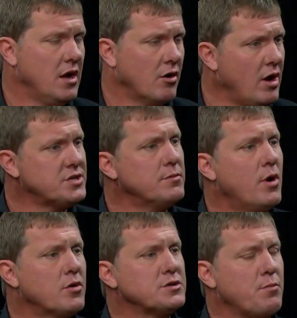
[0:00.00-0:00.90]
Gresham
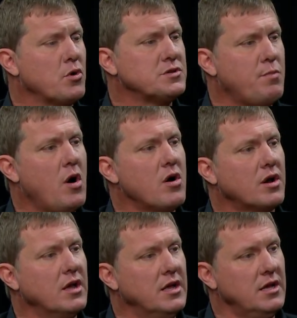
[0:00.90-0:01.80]
Motorsports
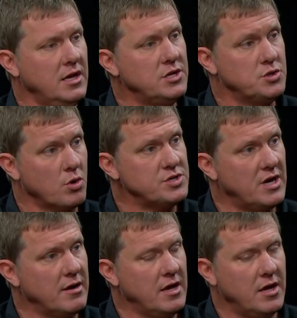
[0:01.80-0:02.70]
Park in
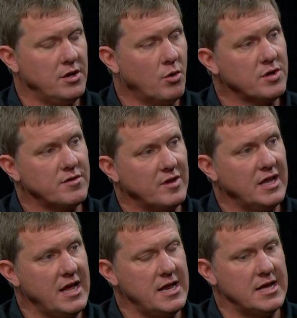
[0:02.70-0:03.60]
Georgia, oh, wow. north of
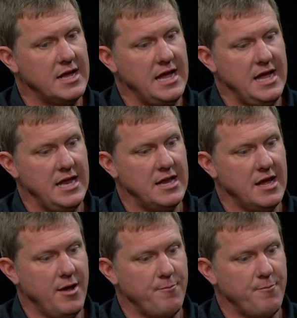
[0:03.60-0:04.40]
Atlanta. And,